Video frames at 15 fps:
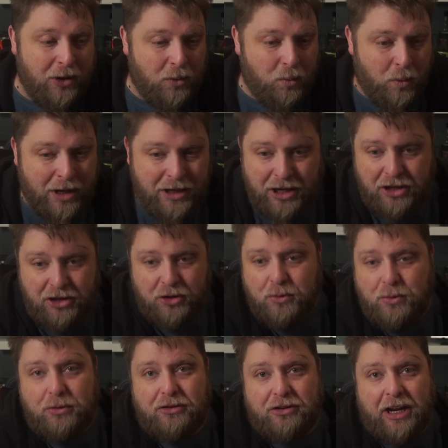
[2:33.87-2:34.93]
when you're
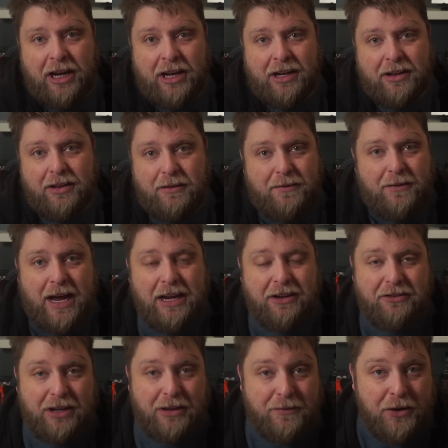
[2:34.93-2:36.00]
using the Fire
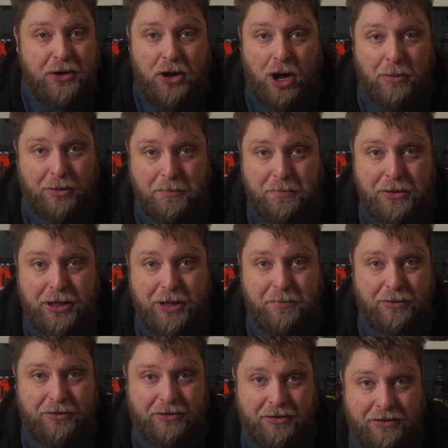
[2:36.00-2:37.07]
Stick for normal
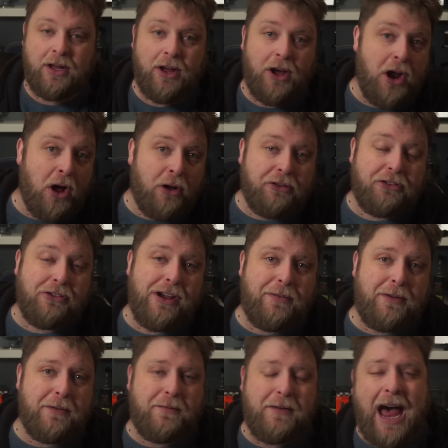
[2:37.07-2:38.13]
purposes. And also, if
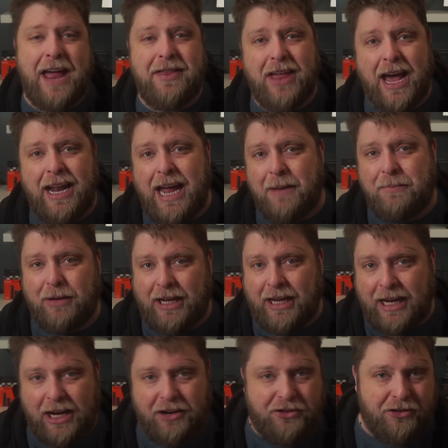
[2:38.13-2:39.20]
you find that any
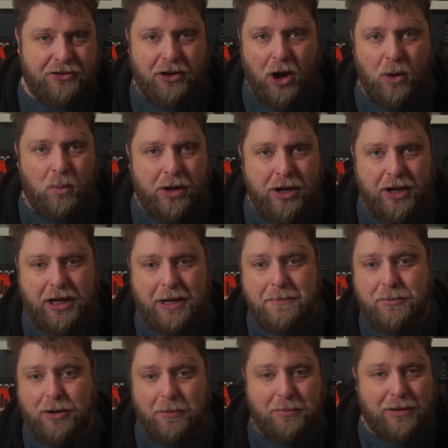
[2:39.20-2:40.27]
applications aren't working
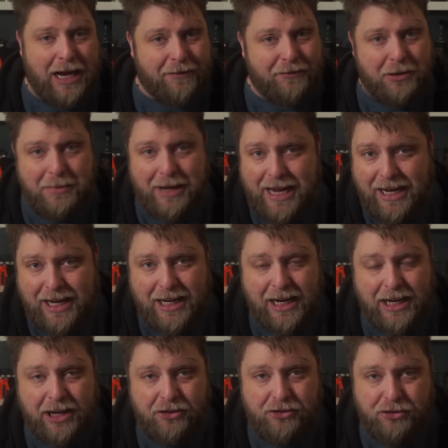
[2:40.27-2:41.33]
properly after making
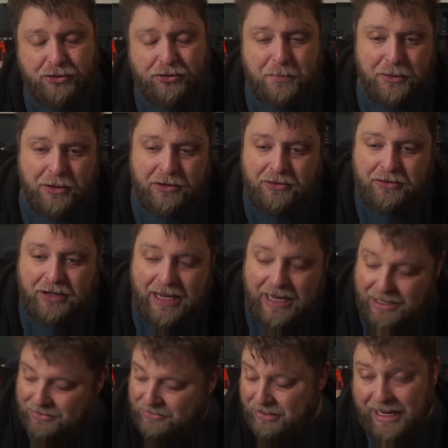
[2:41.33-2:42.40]
any adjustments,
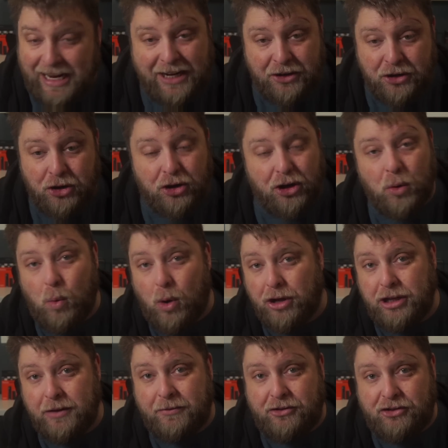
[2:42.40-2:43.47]
take note of
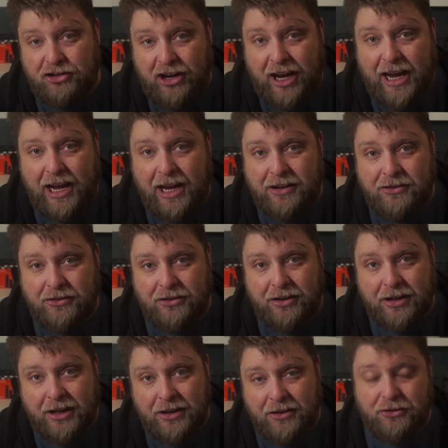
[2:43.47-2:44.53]
what you've changed
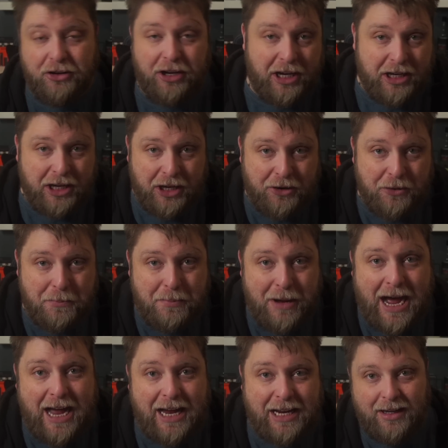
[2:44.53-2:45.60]
so you can go
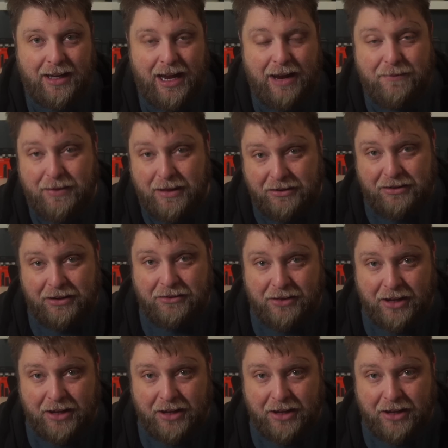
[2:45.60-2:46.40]
back if this is the